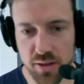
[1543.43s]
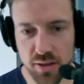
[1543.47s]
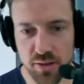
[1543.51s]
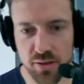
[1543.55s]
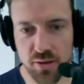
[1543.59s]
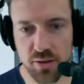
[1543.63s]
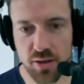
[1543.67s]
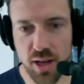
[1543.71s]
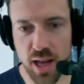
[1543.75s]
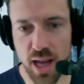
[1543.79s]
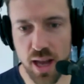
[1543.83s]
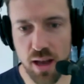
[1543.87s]
is
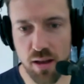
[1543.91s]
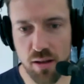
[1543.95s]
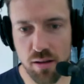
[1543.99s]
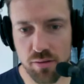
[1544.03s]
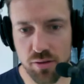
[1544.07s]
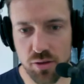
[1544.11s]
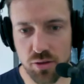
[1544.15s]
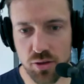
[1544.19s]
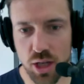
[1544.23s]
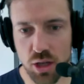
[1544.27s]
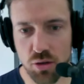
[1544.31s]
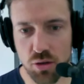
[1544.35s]
just how
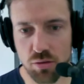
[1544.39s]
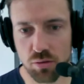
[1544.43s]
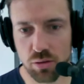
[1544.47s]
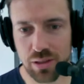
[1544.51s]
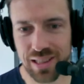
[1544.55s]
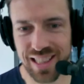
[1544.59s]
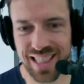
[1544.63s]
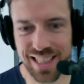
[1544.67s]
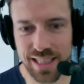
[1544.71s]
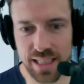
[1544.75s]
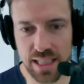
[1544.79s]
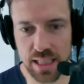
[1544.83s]
central
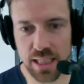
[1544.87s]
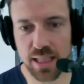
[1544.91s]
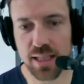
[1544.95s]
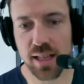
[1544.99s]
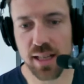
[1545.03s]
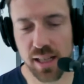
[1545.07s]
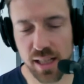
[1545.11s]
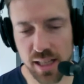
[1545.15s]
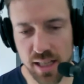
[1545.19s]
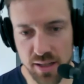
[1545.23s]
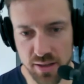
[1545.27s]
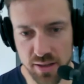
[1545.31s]

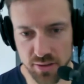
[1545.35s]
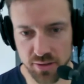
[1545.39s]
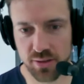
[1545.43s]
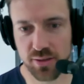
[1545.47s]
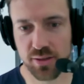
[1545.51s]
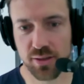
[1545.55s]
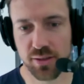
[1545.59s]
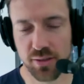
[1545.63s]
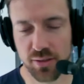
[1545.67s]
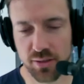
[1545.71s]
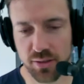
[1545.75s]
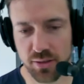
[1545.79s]
LinkedIn
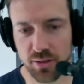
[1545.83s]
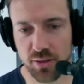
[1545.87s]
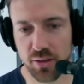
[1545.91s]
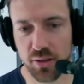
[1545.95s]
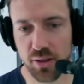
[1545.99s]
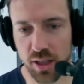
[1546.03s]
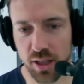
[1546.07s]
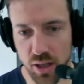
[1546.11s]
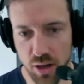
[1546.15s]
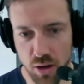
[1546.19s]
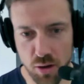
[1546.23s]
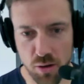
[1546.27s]
is to
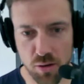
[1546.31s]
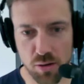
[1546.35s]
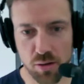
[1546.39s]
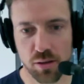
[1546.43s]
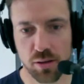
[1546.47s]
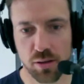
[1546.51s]
the whole